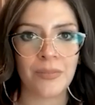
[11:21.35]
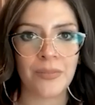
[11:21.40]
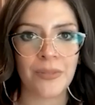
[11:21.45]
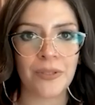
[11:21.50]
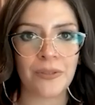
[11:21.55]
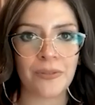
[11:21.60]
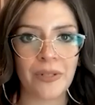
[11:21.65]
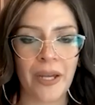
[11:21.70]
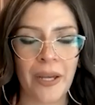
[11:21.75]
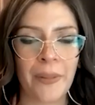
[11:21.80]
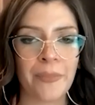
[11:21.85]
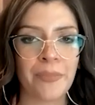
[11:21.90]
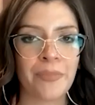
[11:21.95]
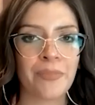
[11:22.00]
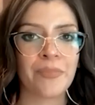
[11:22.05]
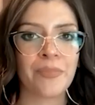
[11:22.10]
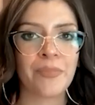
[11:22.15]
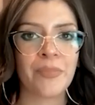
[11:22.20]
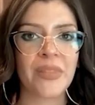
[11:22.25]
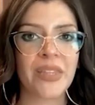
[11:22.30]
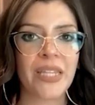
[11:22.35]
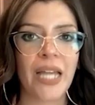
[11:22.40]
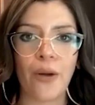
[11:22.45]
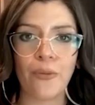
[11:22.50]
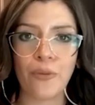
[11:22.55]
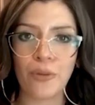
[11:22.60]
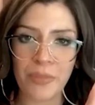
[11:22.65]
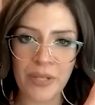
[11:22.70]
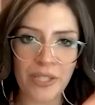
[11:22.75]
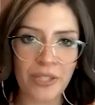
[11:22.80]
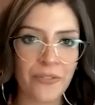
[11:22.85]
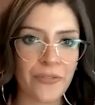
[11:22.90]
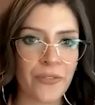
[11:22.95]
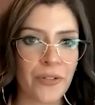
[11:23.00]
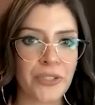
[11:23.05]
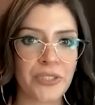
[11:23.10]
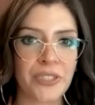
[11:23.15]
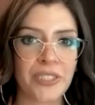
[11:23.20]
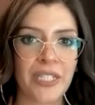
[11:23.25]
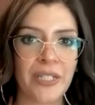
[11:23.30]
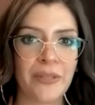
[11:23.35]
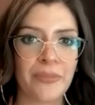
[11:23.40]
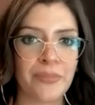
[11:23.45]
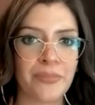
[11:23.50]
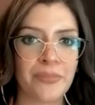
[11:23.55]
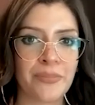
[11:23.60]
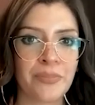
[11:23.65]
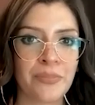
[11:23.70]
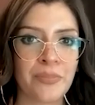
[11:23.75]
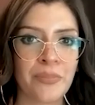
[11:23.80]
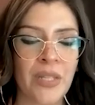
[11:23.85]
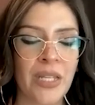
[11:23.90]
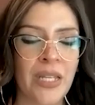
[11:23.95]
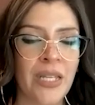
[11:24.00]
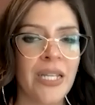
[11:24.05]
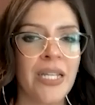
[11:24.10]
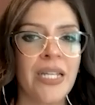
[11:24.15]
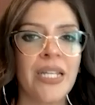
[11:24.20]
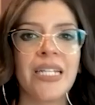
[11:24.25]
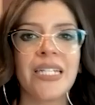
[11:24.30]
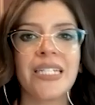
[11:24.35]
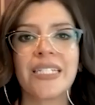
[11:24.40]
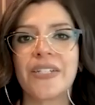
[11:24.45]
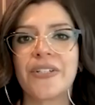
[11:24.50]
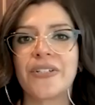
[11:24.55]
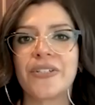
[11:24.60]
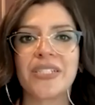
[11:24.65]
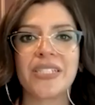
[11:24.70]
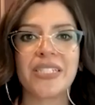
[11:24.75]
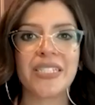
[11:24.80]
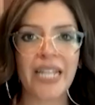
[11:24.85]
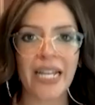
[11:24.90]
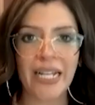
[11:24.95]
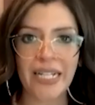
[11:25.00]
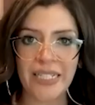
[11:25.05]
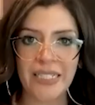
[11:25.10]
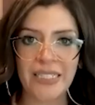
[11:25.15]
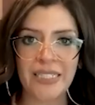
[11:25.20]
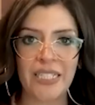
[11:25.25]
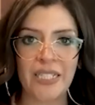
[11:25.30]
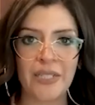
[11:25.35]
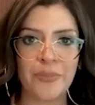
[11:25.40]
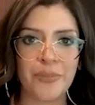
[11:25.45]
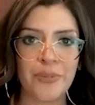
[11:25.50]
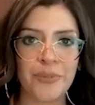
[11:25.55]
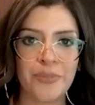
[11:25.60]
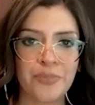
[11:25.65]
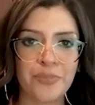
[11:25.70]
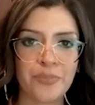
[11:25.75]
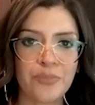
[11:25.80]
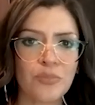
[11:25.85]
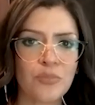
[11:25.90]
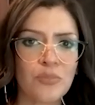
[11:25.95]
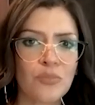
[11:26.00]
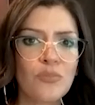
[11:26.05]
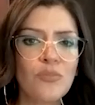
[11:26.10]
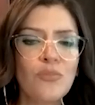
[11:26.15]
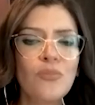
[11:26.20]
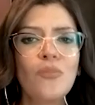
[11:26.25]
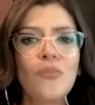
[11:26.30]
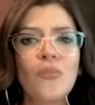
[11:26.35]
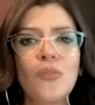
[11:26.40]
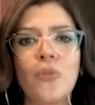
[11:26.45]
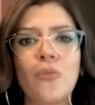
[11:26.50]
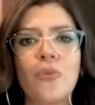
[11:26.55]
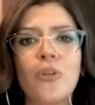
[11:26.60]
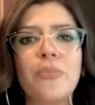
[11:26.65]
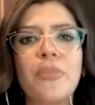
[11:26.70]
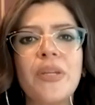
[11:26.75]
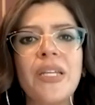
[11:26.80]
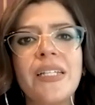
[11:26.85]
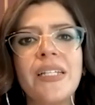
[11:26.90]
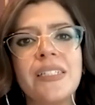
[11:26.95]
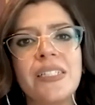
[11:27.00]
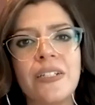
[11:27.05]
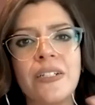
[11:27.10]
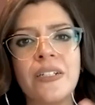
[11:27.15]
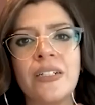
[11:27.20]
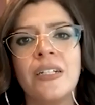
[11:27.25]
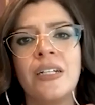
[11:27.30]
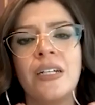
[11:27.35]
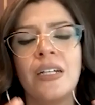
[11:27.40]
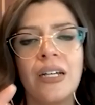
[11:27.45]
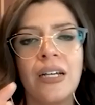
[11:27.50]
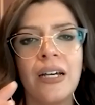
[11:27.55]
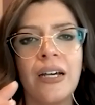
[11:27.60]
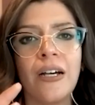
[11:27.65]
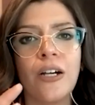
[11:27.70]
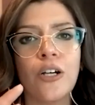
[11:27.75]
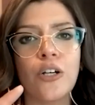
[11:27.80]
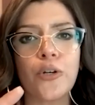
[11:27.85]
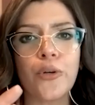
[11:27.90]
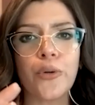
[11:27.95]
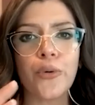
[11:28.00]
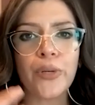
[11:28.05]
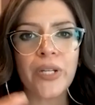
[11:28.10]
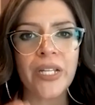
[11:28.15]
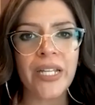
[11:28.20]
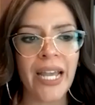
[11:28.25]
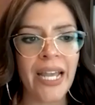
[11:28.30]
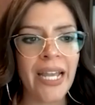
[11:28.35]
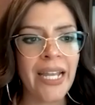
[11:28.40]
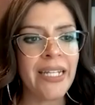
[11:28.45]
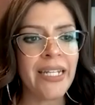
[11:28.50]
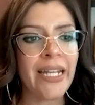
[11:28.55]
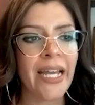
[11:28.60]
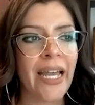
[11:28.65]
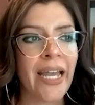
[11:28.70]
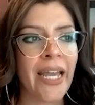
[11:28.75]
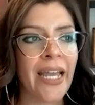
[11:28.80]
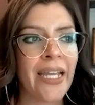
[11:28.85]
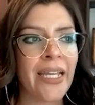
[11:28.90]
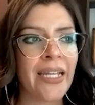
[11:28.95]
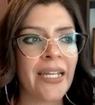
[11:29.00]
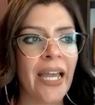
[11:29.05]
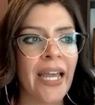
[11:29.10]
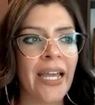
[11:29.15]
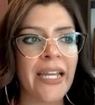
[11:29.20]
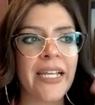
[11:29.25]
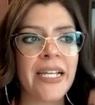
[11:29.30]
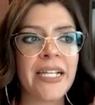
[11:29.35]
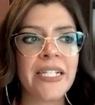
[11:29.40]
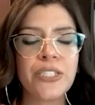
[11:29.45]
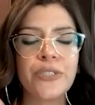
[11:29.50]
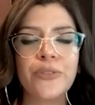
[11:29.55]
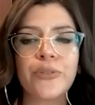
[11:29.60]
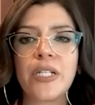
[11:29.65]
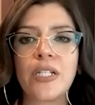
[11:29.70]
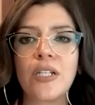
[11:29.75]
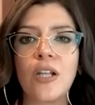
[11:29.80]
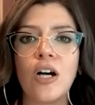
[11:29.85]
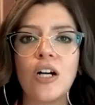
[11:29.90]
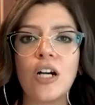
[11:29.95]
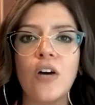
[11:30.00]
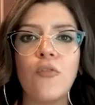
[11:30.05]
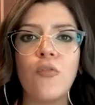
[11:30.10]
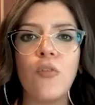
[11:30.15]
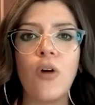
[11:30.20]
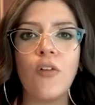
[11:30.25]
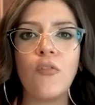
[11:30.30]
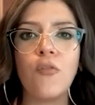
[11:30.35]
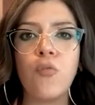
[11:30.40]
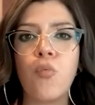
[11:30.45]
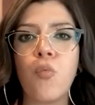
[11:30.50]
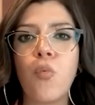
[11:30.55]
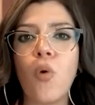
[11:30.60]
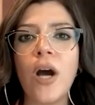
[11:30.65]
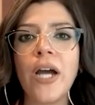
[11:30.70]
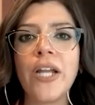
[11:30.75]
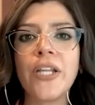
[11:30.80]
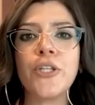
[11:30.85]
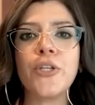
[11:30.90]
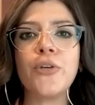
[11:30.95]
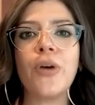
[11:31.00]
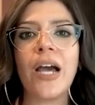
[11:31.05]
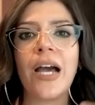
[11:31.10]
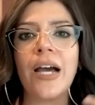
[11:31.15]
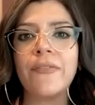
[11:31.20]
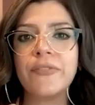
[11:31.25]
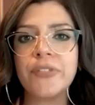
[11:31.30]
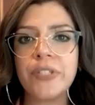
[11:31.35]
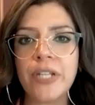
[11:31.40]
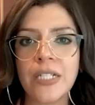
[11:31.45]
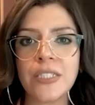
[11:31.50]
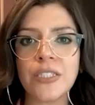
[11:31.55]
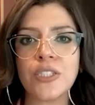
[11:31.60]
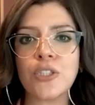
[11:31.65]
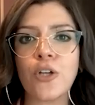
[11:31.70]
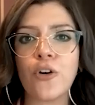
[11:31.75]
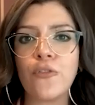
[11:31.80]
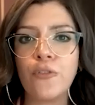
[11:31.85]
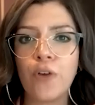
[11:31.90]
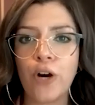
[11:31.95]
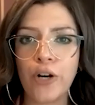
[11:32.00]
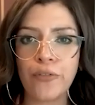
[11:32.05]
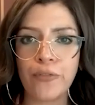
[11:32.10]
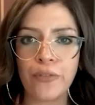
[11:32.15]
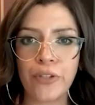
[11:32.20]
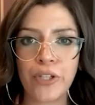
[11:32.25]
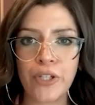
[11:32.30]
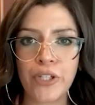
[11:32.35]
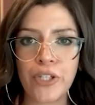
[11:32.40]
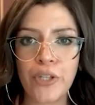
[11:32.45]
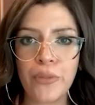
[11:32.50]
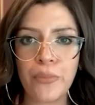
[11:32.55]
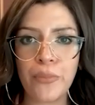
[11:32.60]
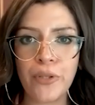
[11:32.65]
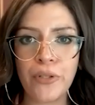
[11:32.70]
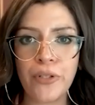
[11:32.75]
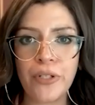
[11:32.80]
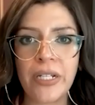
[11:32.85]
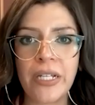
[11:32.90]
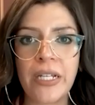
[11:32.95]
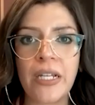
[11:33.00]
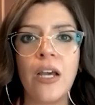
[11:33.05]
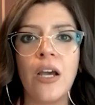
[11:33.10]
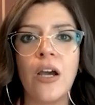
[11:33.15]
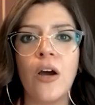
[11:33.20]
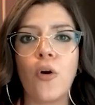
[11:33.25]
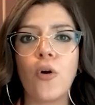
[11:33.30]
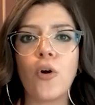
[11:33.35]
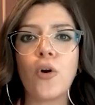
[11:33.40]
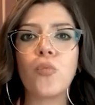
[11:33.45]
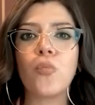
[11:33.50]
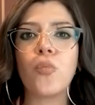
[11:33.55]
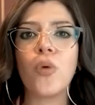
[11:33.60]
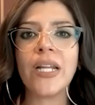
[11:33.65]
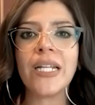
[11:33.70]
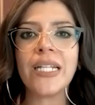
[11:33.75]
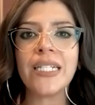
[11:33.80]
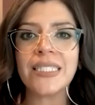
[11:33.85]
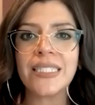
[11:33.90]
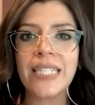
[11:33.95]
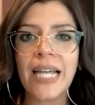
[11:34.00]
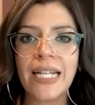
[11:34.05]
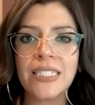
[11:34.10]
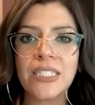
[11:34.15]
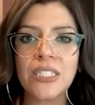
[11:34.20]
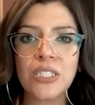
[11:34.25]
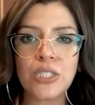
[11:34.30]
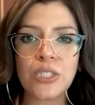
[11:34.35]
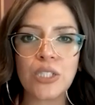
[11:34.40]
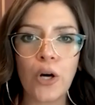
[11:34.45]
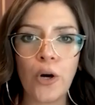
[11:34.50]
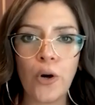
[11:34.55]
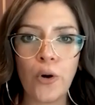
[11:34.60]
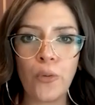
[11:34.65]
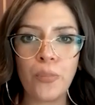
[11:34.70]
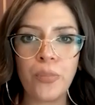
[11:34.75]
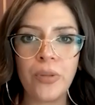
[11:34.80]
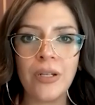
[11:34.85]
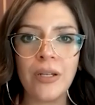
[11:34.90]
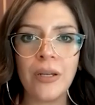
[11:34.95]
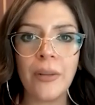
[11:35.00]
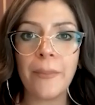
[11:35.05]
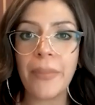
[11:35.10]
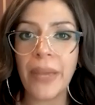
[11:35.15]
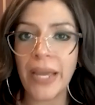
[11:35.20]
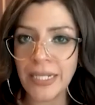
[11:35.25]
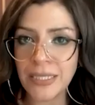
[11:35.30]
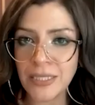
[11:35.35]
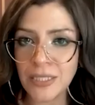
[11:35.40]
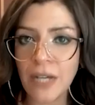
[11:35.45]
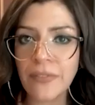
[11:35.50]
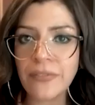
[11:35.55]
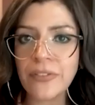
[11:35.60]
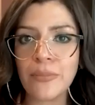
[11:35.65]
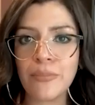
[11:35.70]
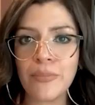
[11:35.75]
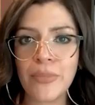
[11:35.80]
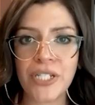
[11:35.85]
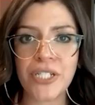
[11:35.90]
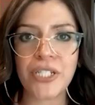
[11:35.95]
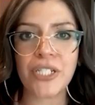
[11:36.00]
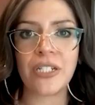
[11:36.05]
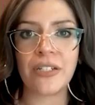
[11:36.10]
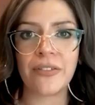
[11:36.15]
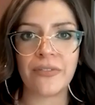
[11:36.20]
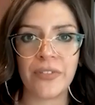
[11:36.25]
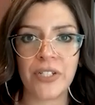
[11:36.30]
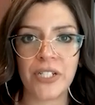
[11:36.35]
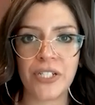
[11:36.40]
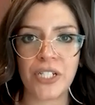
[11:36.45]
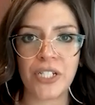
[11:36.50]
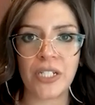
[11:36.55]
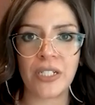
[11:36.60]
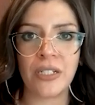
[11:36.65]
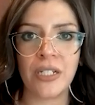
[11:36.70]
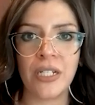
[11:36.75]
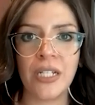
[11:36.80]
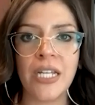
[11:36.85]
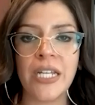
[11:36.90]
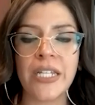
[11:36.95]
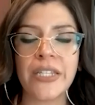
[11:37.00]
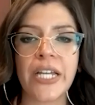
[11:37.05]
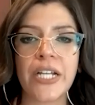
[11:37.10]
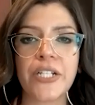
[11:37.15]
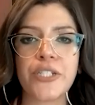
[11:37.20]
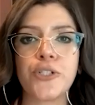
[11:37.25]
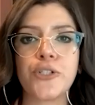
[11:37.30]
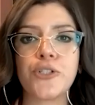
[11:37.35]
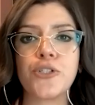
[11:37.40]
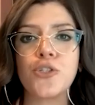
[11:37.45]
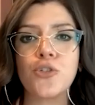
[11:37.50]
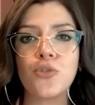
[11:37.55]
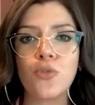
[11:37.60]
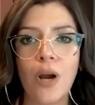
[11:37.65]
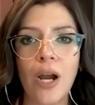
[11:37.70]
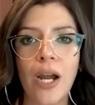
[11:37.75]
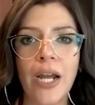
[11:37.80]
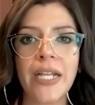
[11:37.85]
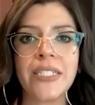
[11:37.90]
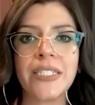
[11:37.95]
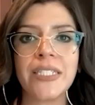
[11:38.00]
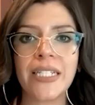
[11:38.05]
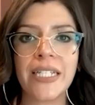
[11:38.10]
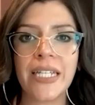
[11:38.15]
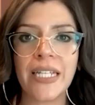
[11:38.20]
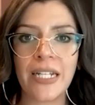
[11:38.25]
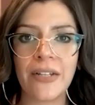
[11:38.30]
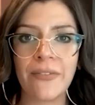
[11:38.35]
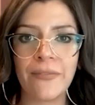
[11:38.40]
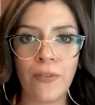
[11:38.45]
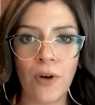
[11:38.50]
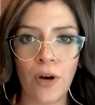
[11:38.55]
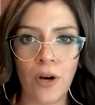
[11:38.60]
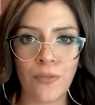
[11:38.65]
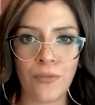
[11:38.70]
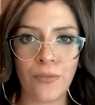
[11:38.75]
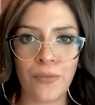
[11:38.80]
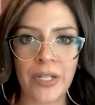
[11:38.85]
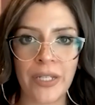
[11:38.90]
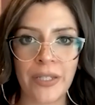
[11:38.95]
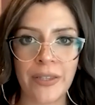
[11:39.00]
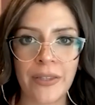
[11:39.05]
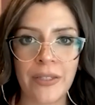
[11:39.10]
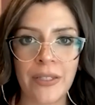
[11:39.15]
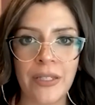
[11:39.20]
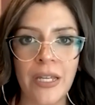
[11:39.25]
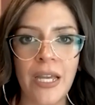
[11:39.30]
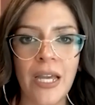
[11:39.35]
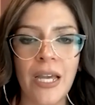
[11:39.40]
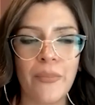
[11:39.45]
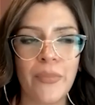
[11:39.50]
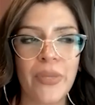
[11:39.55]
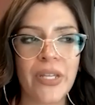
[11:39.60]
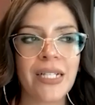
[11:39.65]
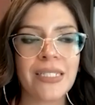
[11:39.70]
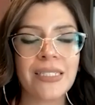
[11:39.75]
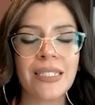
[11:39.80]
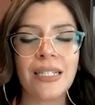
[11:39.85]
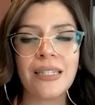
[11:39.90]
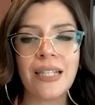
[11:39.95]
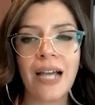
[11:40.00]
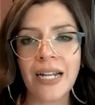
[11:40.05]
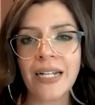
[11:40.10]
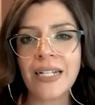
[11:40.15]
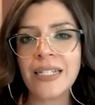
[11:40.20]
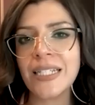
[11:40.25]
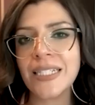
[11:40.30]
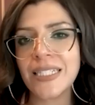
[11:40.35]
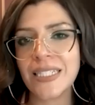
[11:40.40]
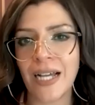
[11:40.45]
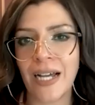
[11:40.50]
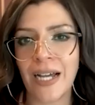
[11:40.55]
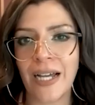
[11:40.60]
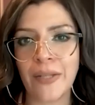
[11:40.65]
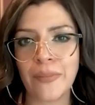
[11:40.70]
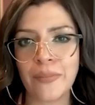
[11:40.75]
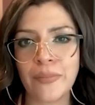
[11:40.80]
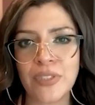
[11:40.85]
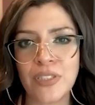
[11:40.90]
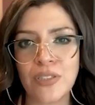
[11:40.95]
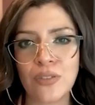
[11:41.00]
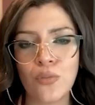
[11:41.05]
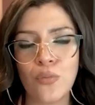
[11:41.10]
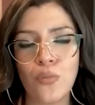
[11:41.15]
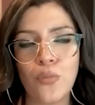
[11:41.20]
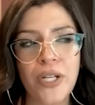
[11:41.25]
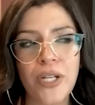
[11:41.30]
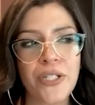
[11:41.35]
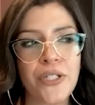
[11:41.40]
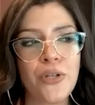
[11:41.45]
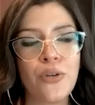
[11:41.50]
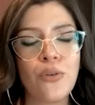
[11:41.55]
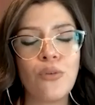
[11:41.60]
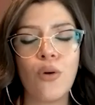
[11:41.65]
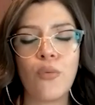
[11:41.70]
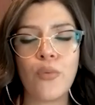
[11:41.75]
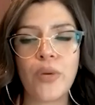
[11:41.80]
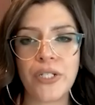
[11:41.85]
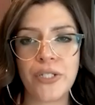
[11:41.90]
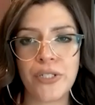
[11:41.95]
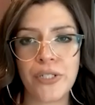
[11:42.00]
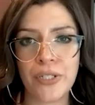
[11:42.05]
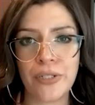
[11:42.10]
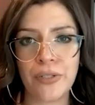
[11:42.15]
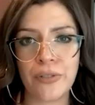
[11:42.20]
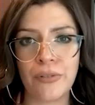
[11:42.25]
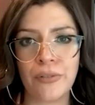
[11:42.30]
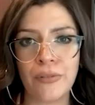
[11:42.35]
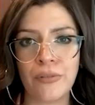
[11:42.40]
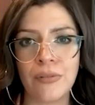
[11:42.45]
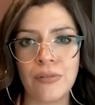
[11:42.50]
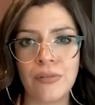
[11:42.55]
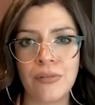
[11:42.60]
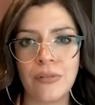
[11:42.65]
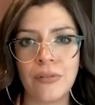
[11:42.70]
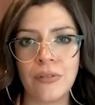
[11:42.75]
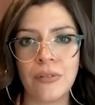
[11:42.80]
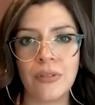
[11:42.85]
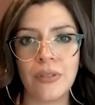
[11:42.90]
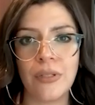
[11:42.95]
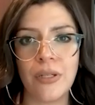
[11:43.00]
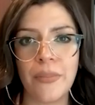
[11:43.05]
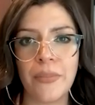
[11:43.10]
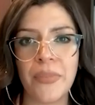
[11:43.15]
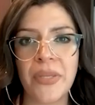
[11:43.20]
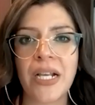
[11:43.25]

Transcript: Mm. Okay. That yeah. would be the first tip. That's good. Your second tip would be to create a, a history log of, of what you have done so far for the community or what is that scope based off the mission and vision that you're trying to get involved with because a lot of the times we do what we do mm.